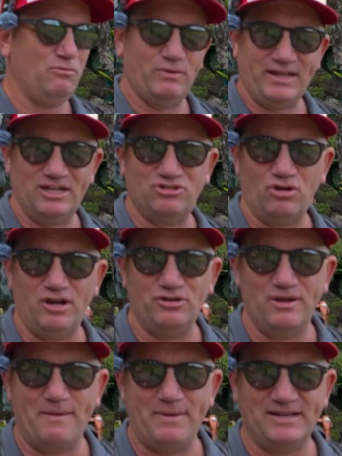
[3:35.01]
we're going to try and
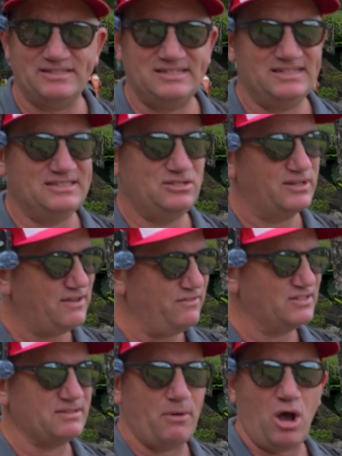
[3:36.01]
do our best to give
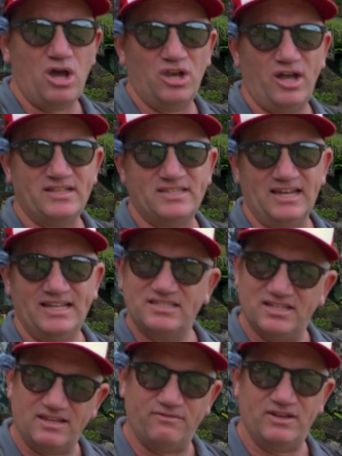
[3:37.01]
you some highlights at
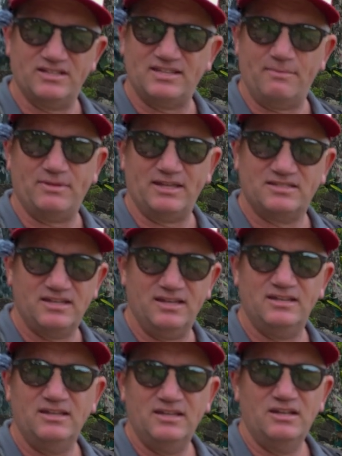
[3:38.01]
least, and give you something to
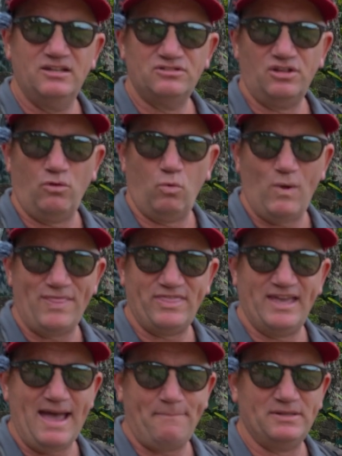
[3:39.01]
sort of whet
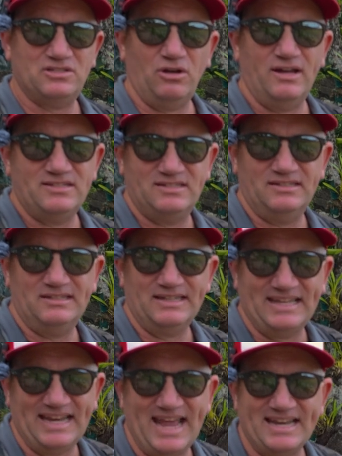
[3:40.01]
the appetite to
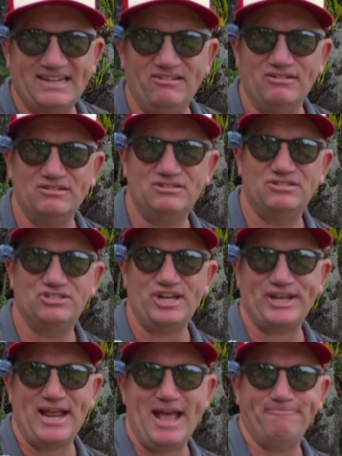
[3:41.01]
get out here and
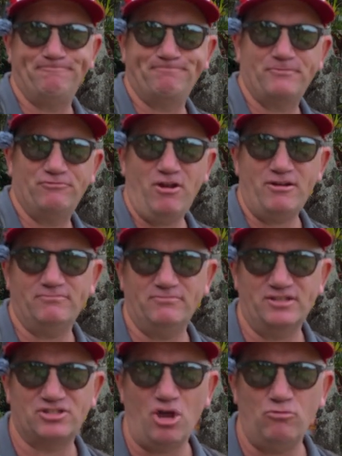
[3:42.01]
check it out. Right,
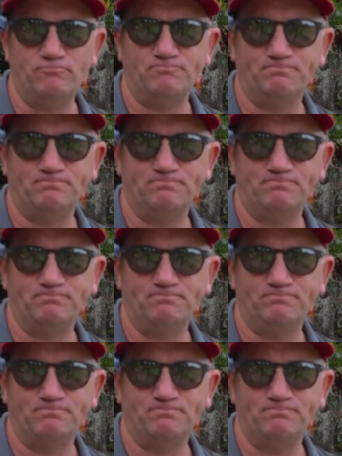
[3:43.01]
let's go.